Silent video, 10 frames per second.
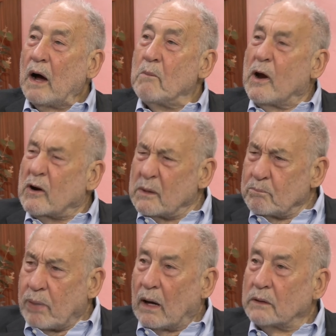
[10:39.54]

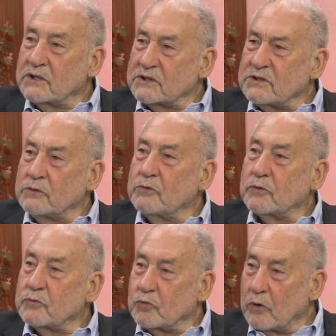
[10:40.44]
American politics
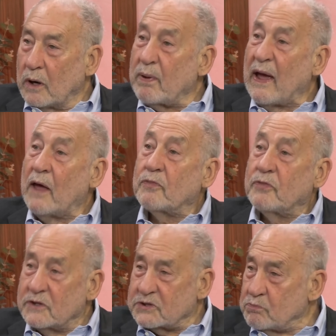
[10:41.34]
under Trump at
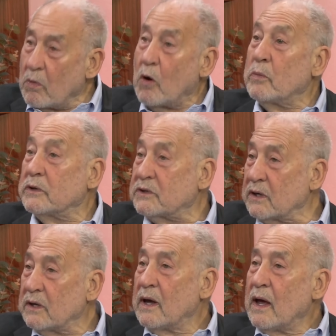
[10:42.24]
this moment
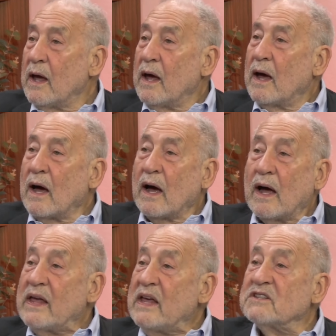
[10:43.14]

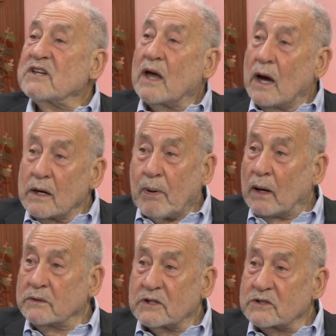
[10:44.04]
is a kind of
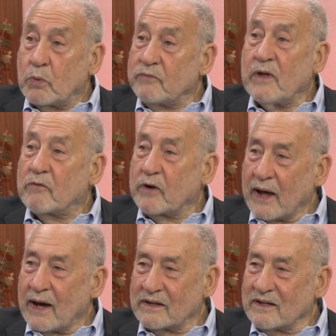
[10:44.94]
politics we've never
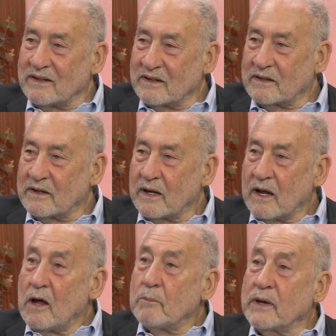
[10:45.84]
had,
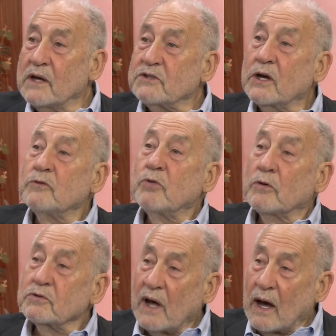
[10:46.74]
because he
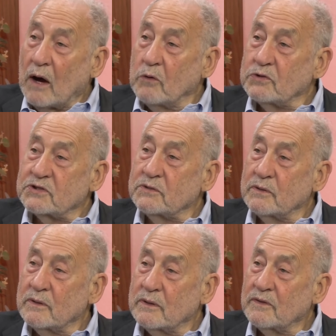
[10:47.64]
controls the House,
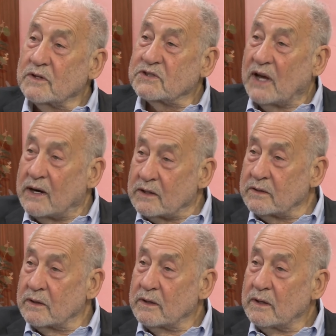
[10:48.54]
the
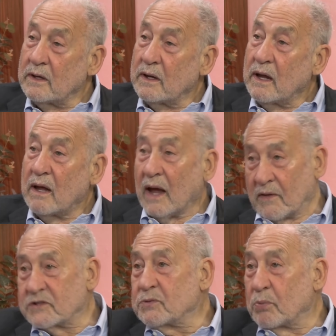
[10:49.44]
Senate,
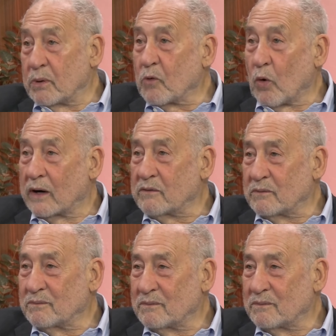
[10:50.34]
and the Supreme Court.